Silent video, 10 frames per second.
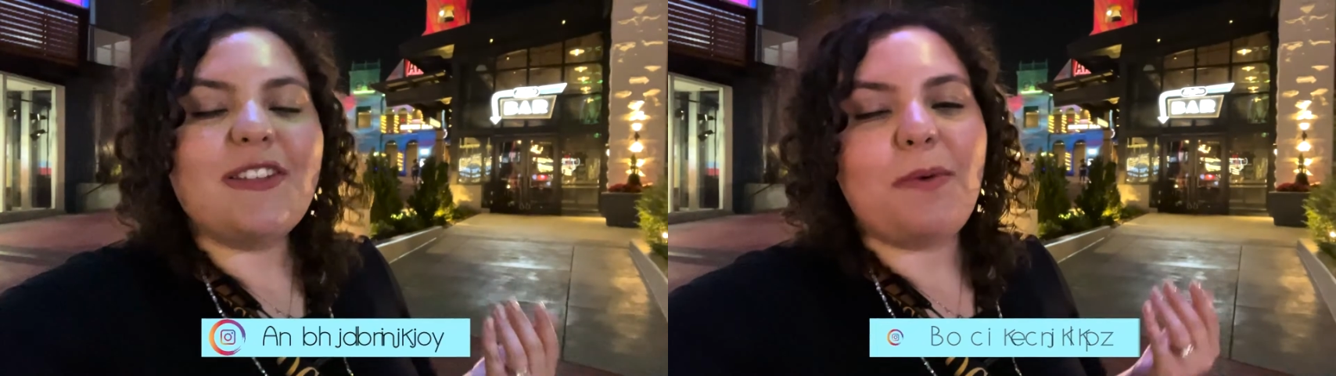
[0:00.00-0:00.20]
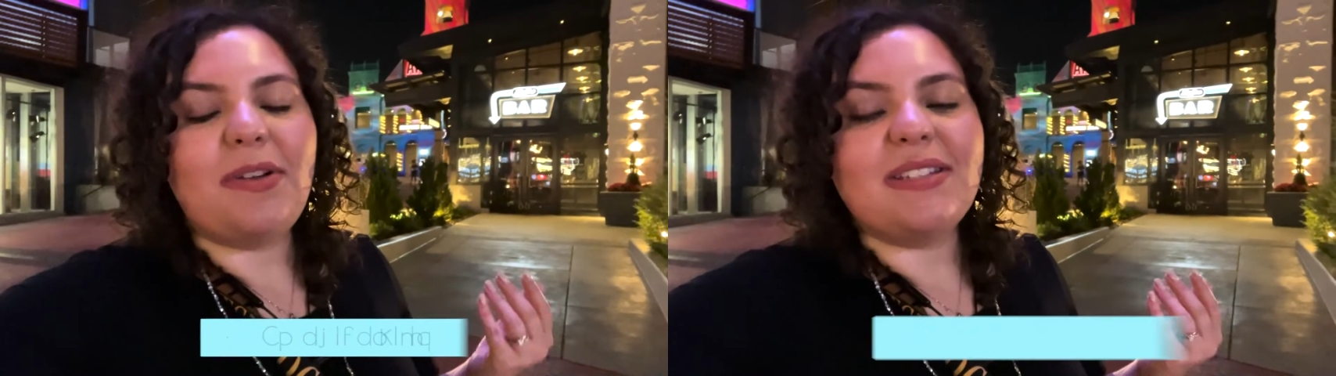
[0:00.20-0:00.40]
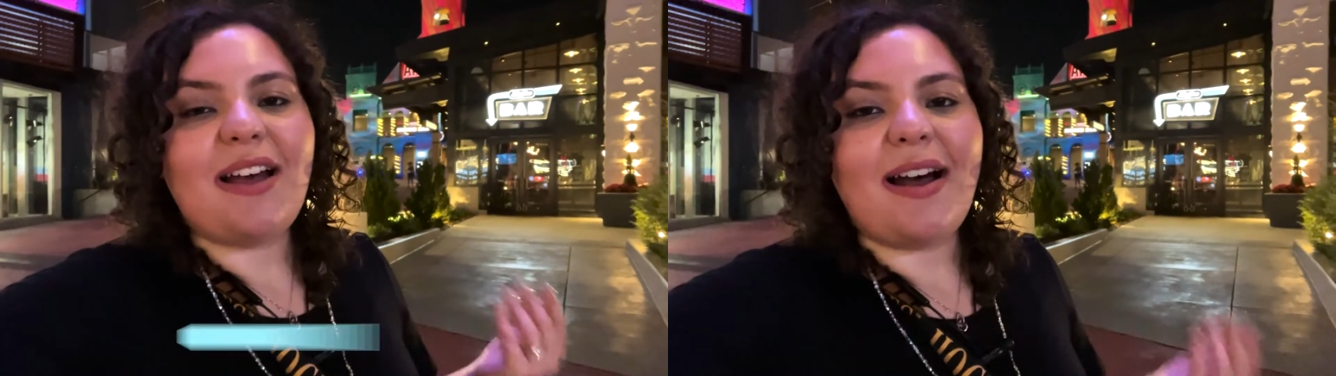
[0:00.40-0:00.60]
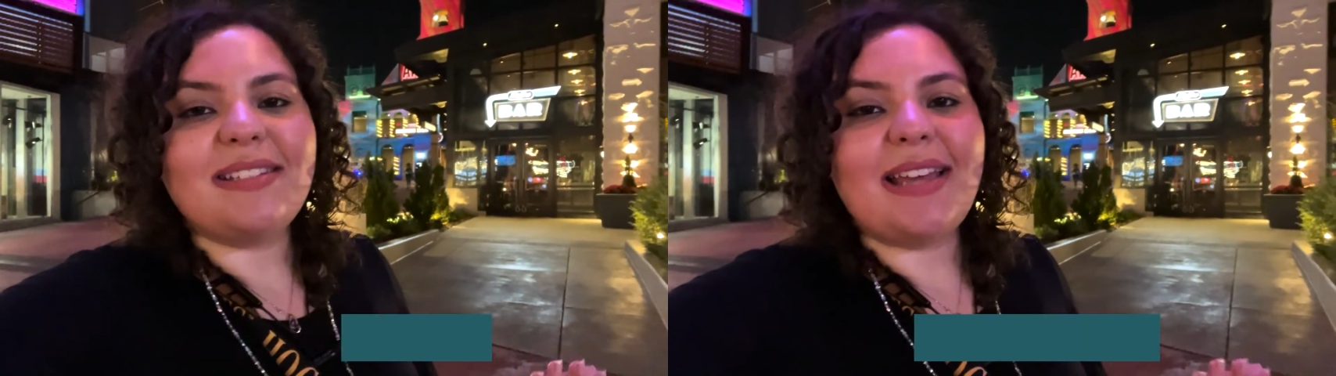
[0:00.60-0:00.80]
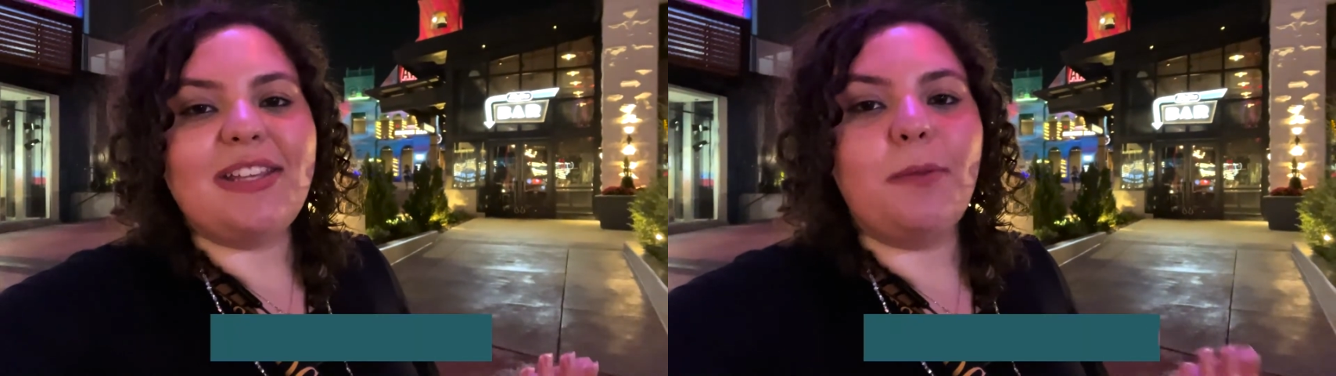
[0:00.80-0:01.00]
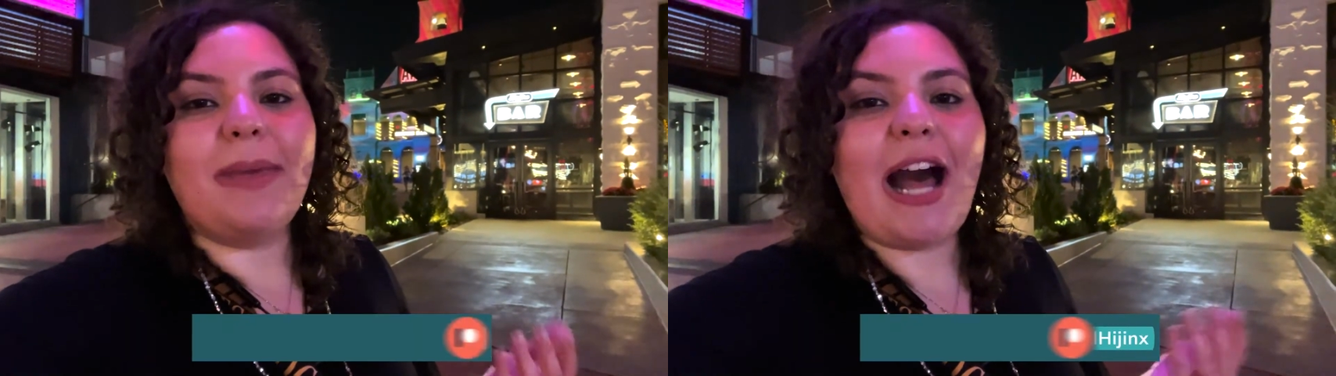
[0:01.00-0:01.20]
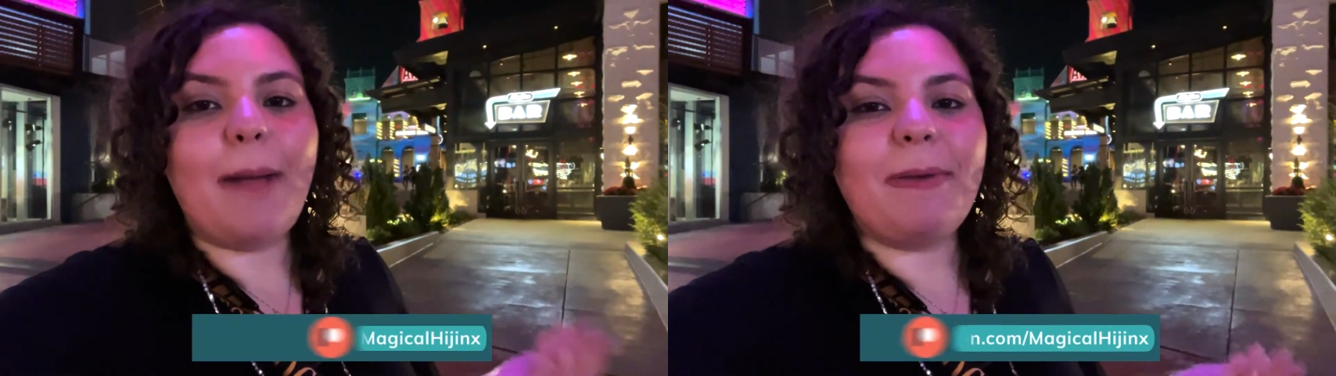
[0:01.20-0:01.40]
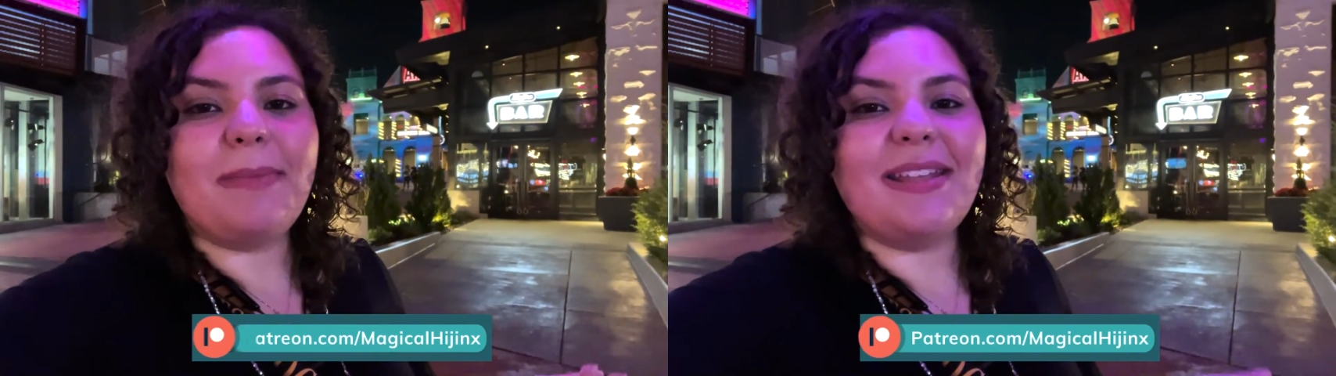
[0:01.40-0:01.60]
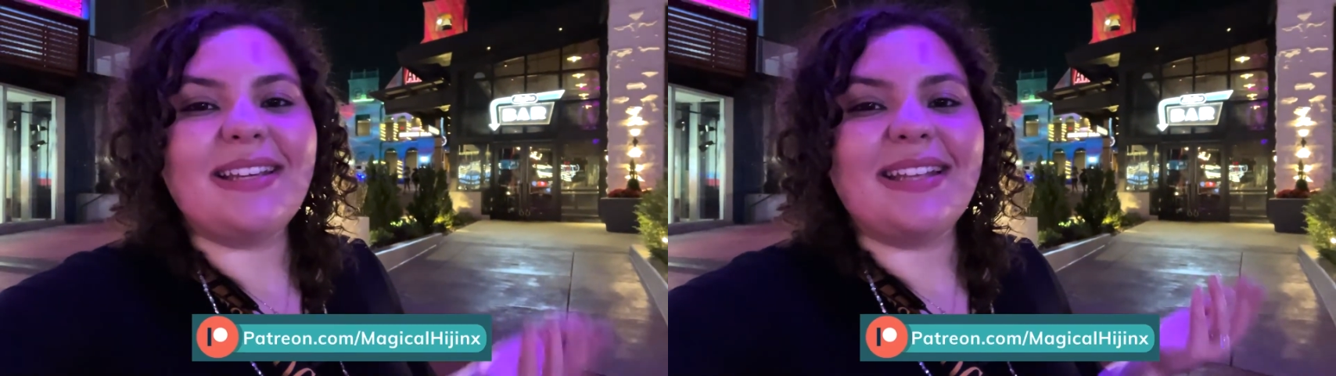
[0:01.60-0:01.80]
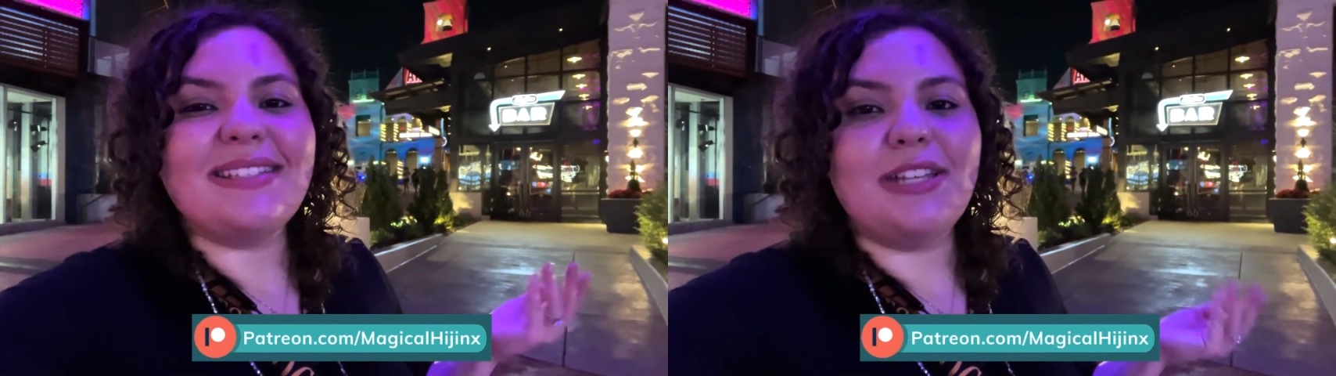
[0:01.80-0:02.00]
bonus content. You'll be helping me to
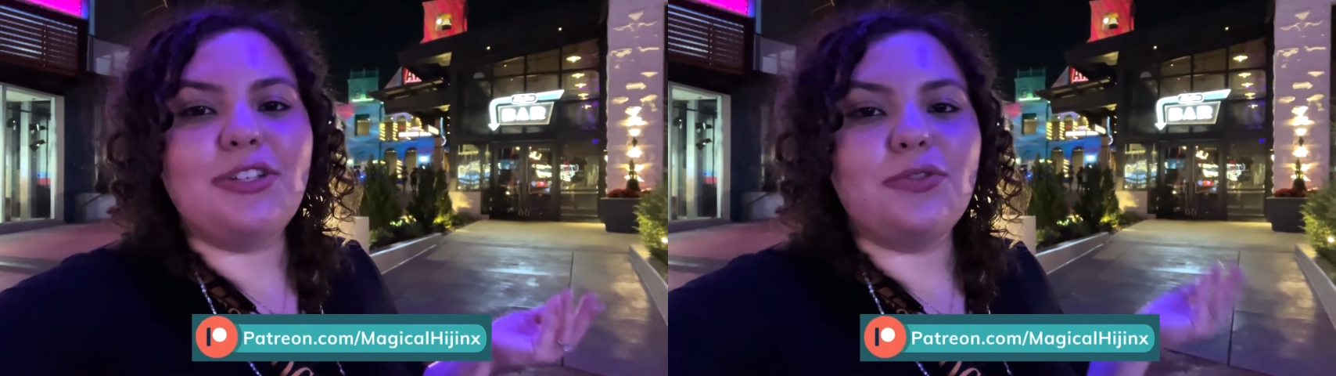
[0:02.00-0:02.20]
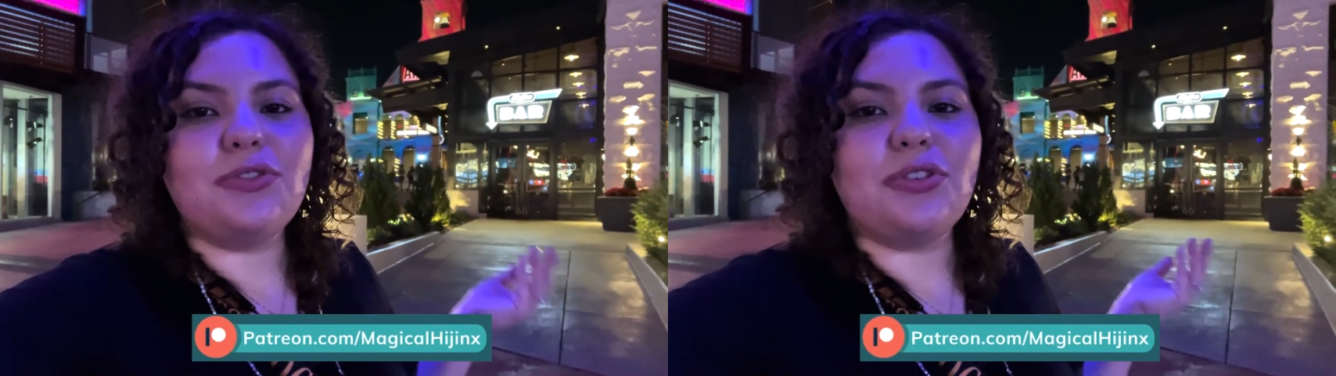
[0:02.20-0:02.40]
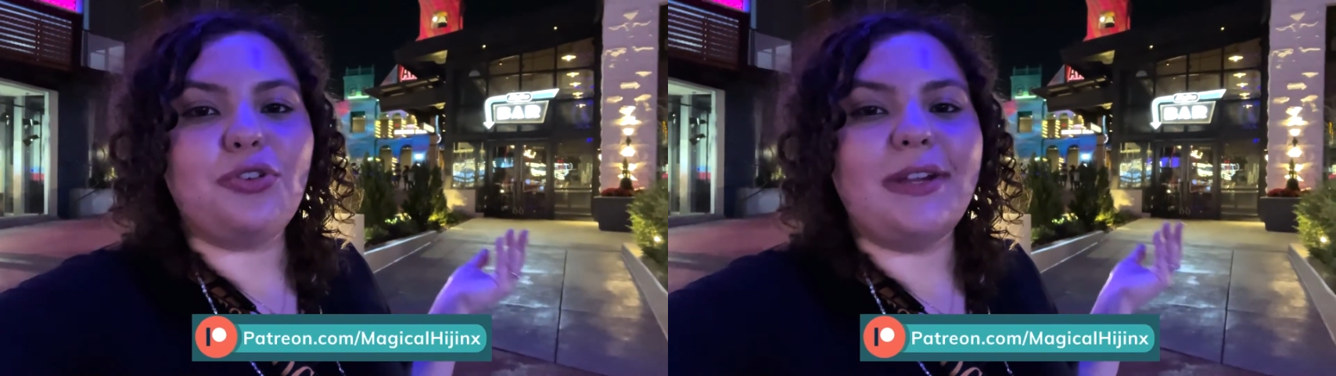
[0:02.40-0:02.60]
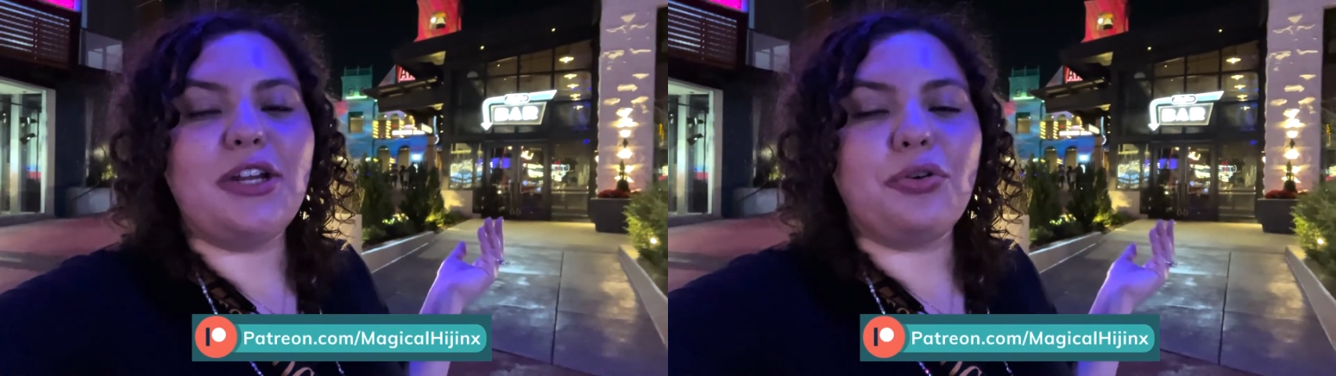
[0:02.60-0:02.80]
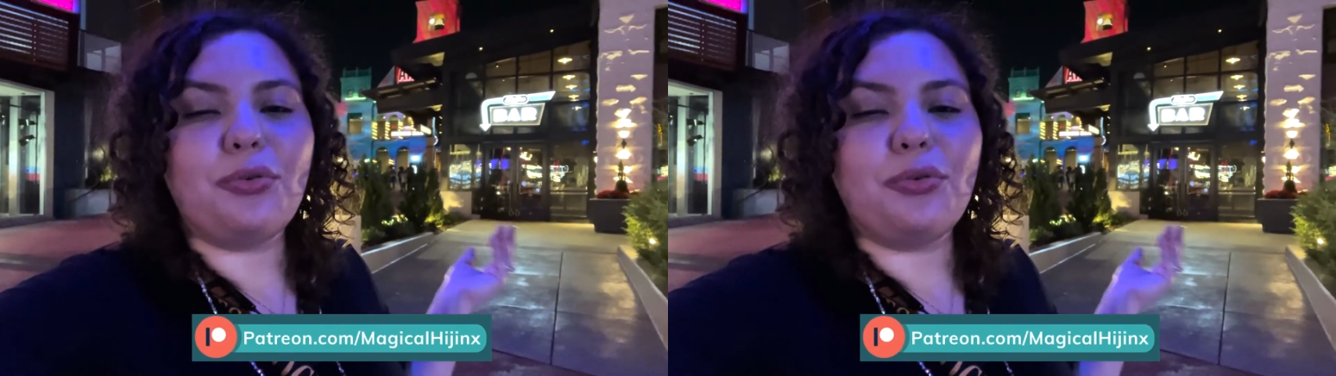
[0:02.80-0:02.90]
continue to create